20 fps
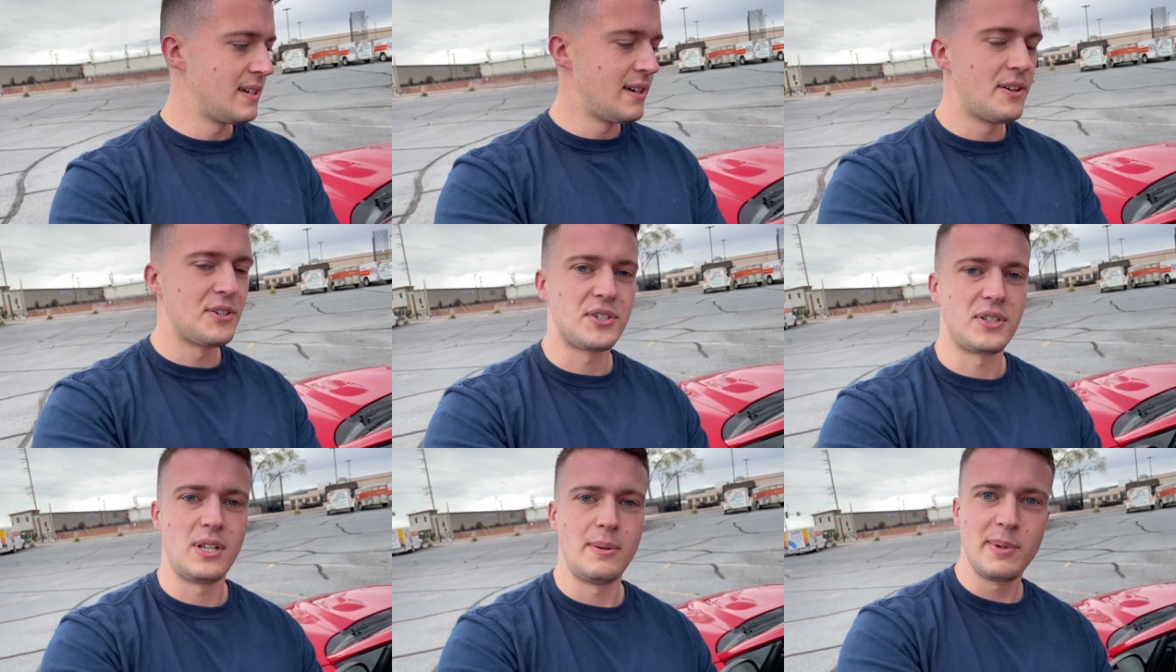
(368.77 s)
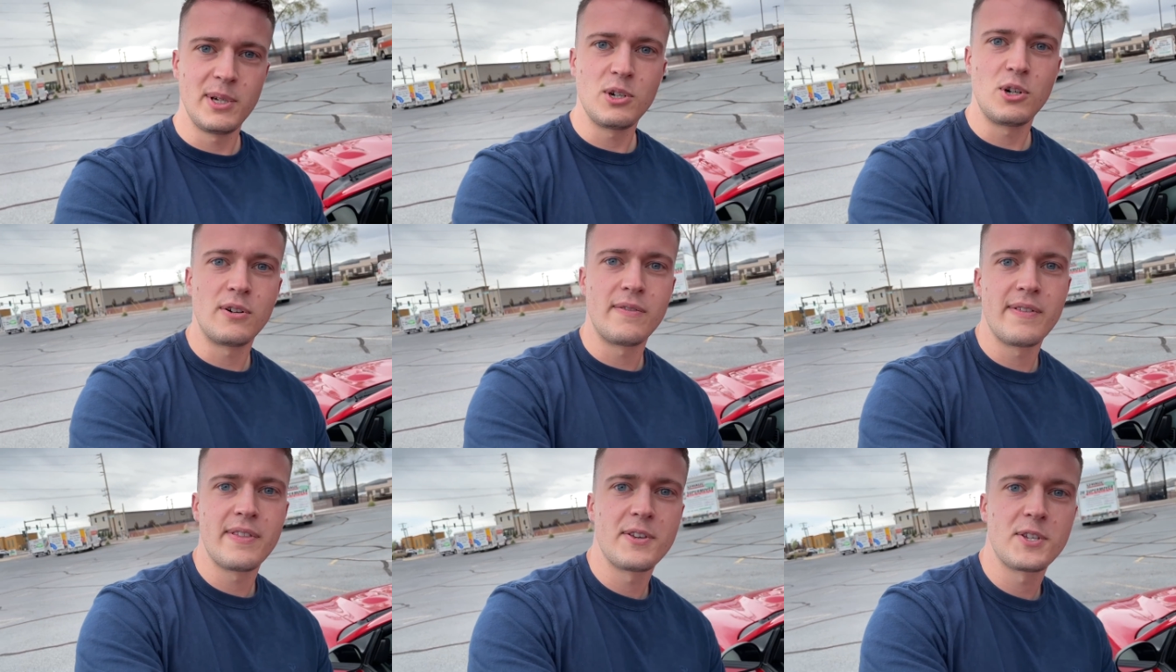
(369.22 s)
So let me
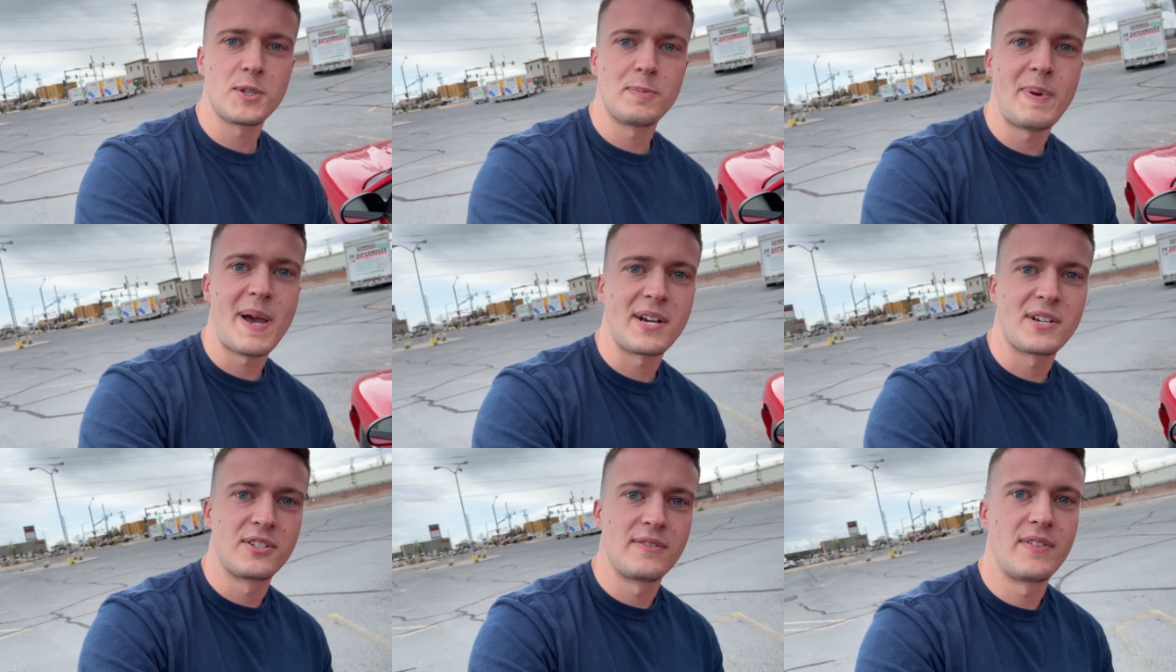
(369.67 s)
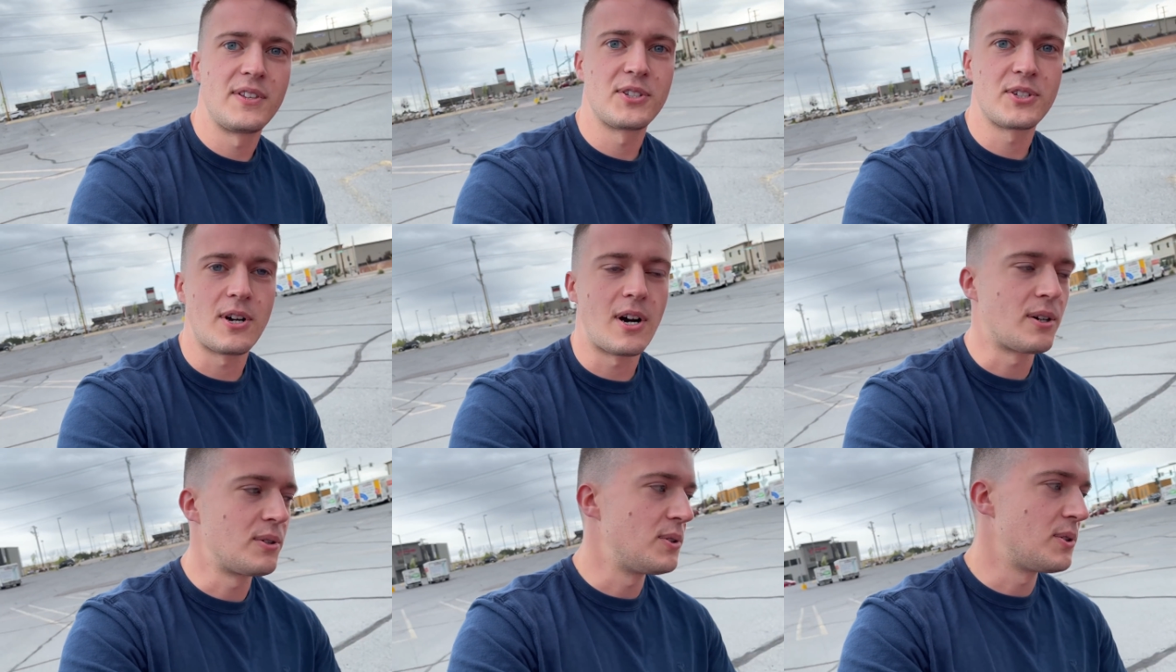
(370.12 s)
go over the specs of
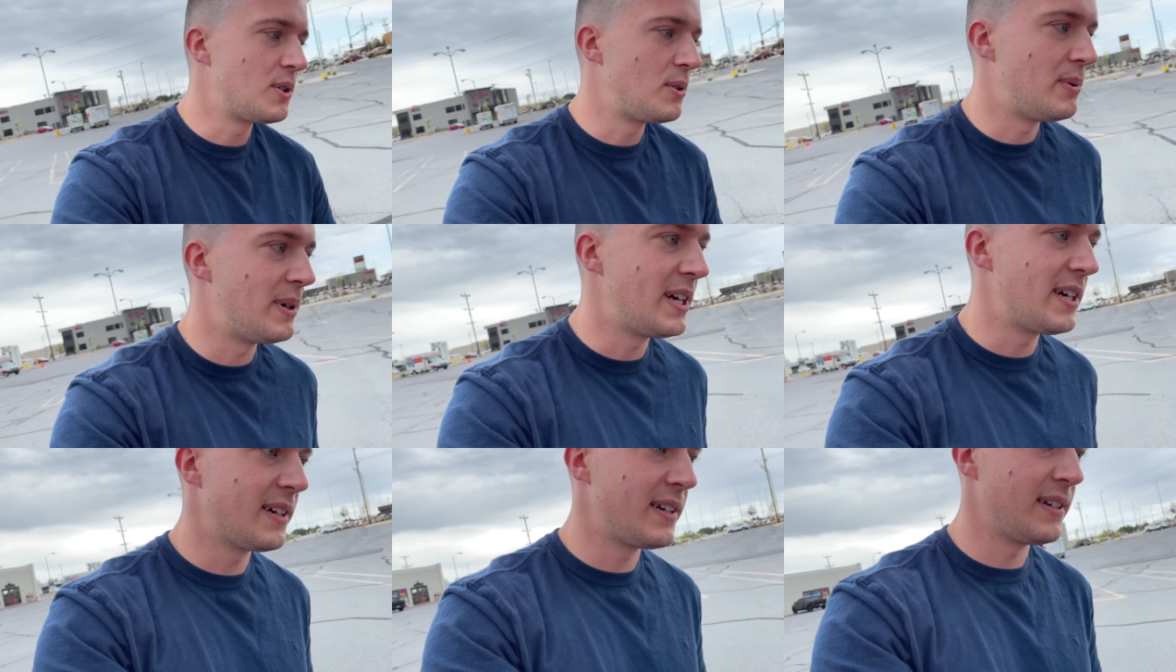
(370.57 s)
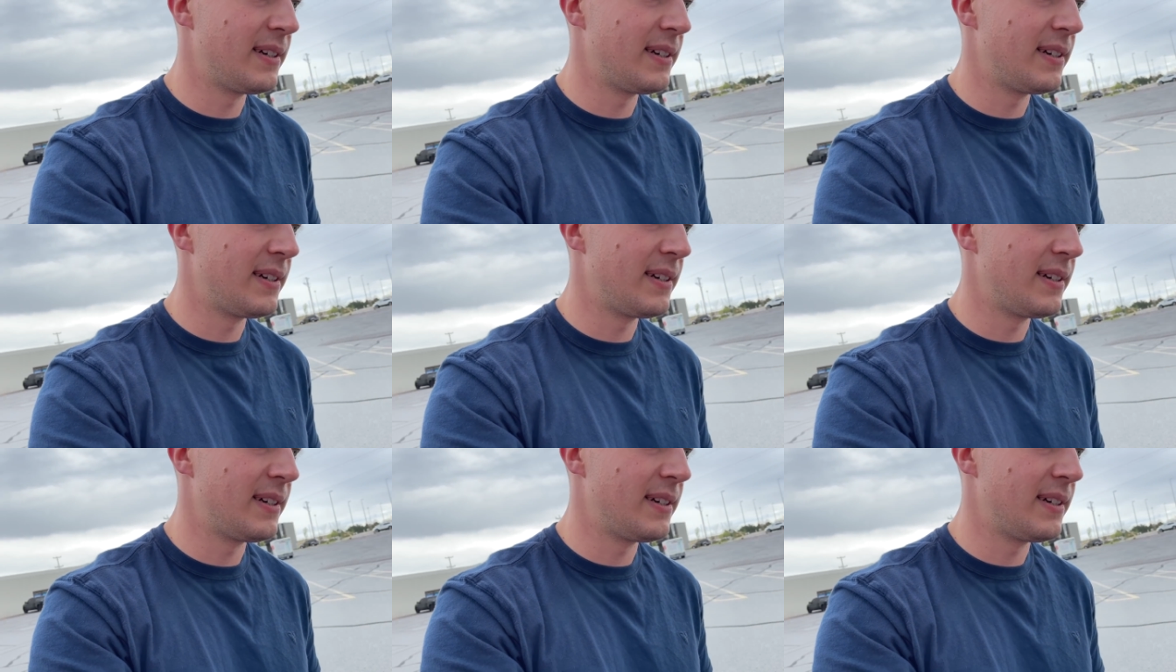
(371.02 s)
this car real quick,